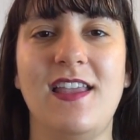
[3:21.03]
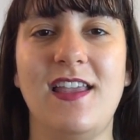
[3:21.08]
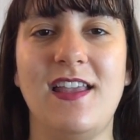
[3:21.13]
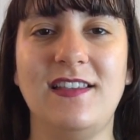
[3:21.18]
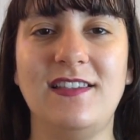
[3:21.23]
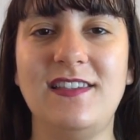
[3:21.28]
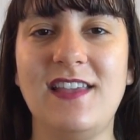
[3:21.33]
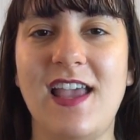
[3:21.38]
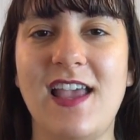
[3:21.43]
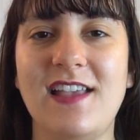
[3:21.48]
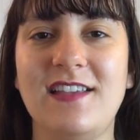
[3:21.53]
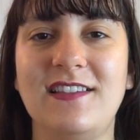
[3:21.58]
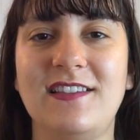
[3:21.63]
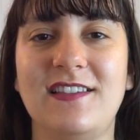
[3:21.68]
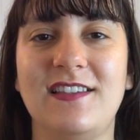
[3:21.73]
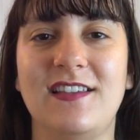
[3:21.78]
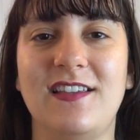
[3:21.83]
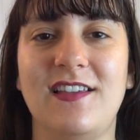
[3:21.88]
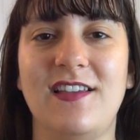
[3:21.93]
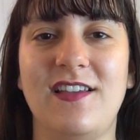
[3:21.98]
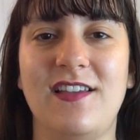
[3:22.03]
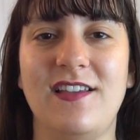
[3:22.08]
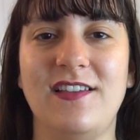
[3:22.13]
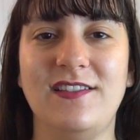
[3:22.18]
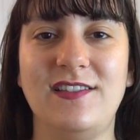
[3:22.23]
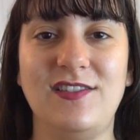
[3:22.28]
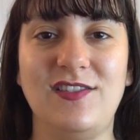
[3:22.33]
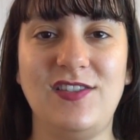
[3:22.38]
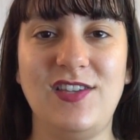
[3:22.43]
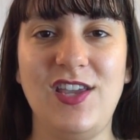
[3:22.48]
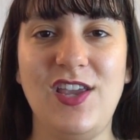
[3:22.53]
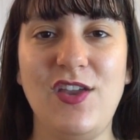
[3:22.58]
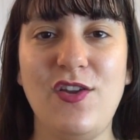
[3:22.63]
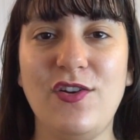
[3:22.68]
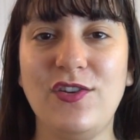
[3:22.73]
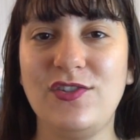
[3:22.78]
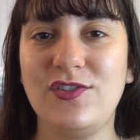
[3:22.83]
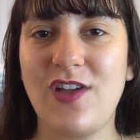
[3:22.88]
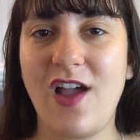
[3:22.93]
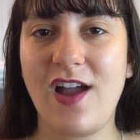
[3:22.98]
it says, see
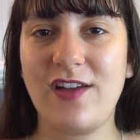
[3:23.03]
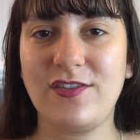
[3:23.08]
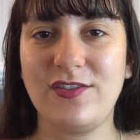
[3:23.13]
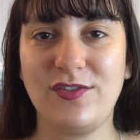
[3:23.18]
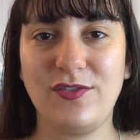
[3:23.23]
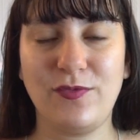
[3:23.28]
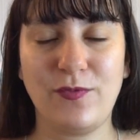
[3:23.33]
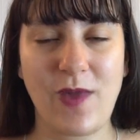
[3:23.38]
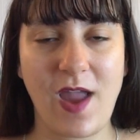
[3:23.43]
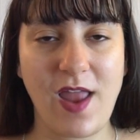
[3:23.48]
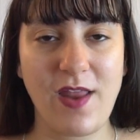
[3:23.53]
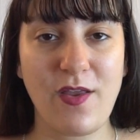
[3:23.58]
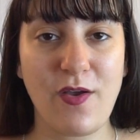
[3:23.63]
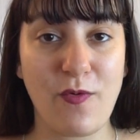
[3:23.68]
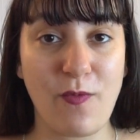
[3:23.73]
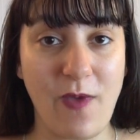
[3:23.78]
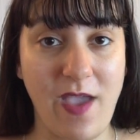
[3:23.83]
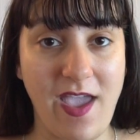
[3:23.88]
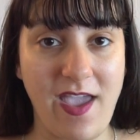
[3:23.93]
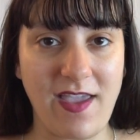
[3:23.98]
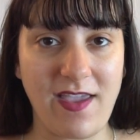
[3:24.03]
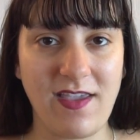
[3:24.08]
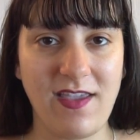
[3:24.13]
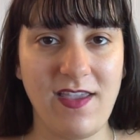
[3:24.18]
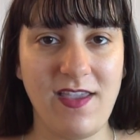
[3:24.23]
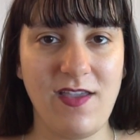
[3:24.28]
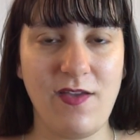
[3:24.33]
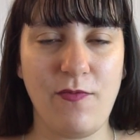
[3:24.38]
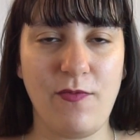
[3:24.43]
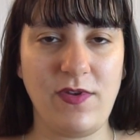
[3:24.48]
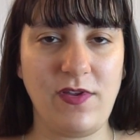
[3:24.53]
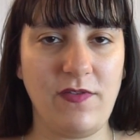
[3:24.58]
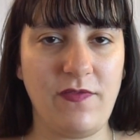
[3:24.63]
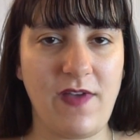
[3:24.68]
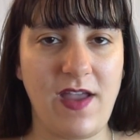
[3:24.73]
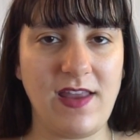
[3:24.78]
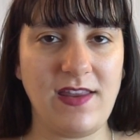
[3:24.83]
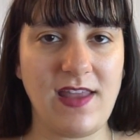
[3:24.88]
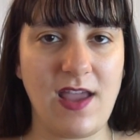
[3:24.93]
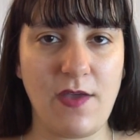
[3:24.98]
your doctor right away when you
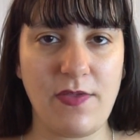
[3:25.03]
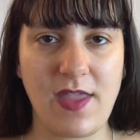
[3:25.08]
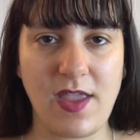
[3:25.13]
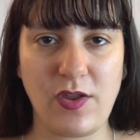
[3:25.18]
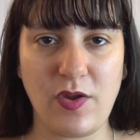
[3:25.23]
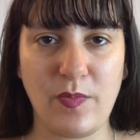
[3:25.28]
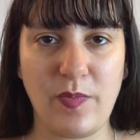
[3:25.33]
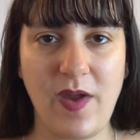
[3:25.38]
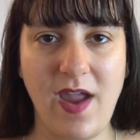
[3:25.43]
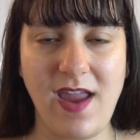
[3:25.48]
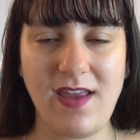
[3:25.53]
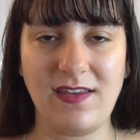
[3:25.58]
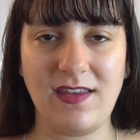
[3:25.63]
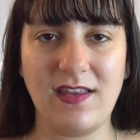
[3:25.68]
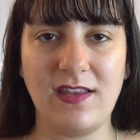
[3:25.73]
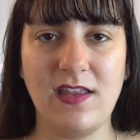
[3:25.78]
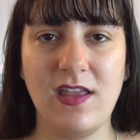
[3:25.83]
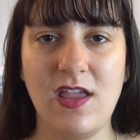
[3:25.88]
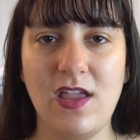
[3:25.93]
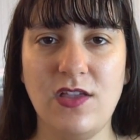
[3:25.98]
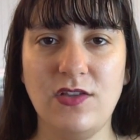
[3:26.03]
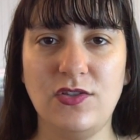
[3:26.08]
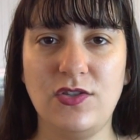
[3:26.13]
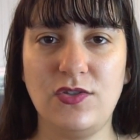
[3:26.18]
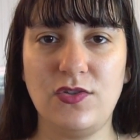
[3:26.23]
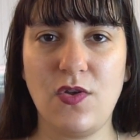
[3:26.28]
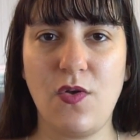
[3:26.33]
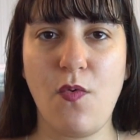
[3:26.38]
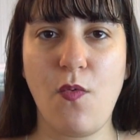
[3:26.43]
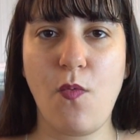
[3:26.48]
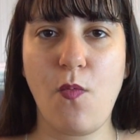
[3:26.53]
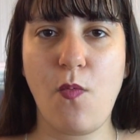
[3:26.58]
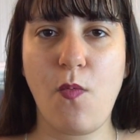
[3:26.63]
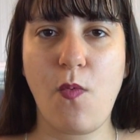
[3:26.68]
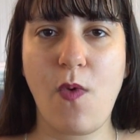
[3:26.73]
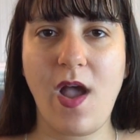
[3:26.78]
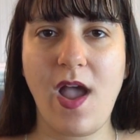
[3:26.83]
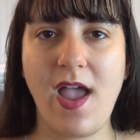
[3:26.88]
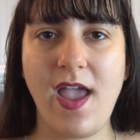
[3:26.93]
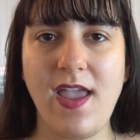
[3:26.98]
find out that you're pregnant. So
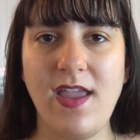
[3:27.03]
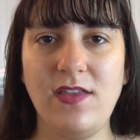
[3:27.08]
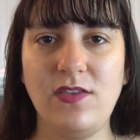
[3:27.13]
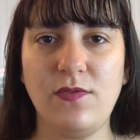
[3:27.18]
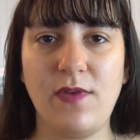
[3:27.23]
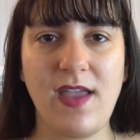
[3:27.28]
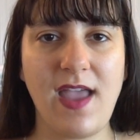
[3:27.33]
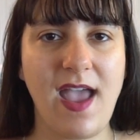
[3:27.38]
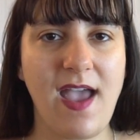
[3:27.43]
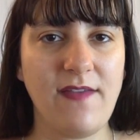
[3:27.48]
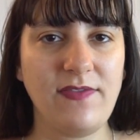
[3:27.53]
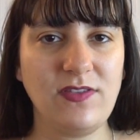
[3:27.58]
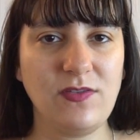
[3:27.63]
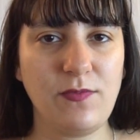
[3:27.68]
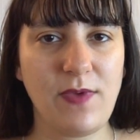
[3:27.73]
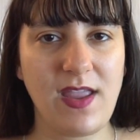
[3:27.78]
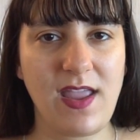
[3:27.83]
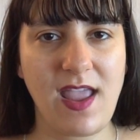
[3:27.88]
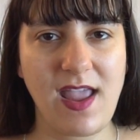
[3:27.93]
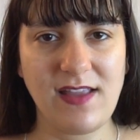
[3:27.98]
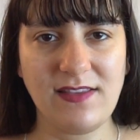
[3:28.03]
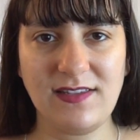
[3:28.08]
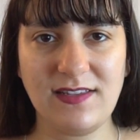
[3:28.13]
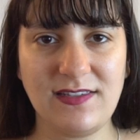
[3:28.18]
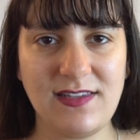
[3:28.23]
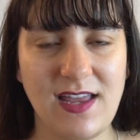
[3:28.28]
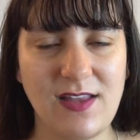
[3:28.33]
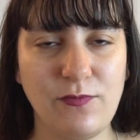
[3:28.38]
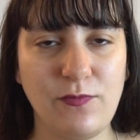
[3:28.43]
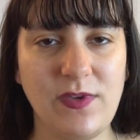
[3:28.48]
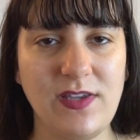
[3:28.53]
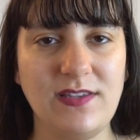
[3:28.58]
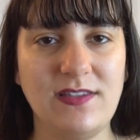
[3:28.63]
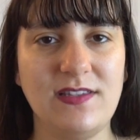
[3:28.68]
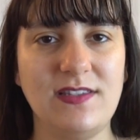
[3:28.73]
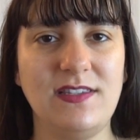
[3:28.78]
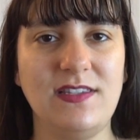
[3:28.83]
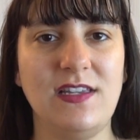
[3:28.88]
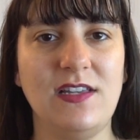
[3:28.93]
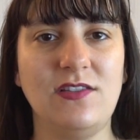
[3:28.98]
why do I have to wait 8 to 10 weeks
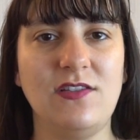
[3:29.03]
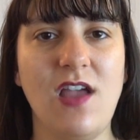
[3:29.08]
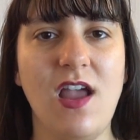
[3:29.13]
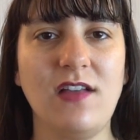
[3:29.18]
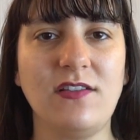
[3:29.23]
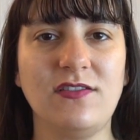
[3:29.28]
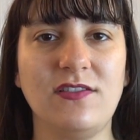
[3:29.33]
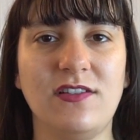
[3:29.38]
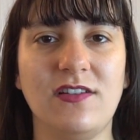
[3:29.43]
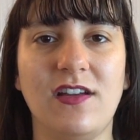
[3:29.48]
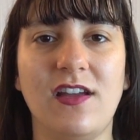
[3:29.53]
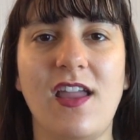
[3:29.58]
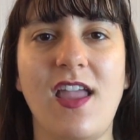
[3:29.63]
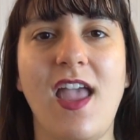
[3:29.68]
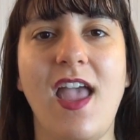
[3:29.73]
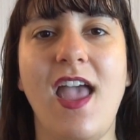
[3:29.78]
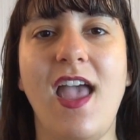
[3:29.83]
to see a doctor?